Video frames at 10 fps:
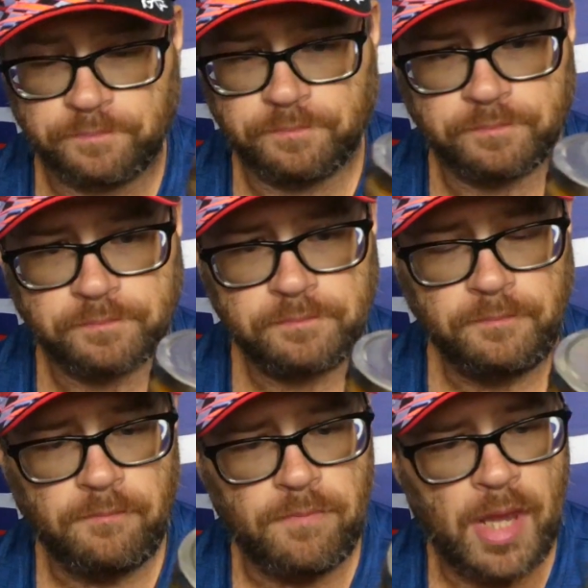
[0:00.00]

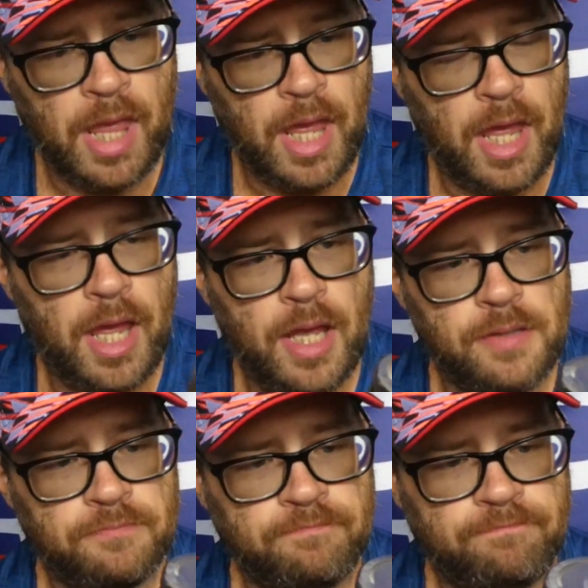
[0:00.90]

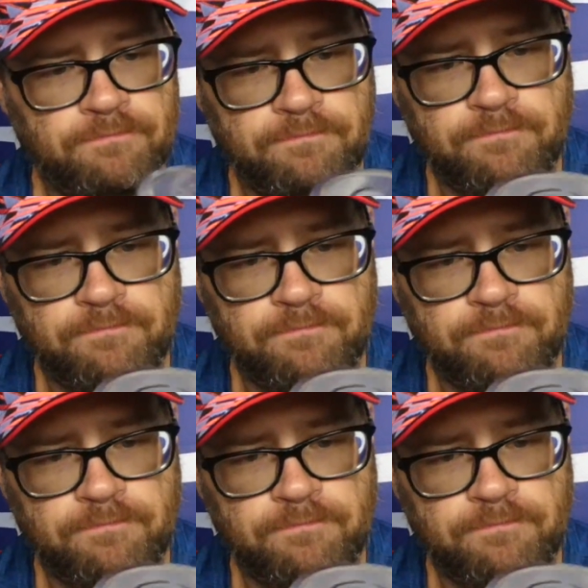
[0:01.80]
Nothing is said.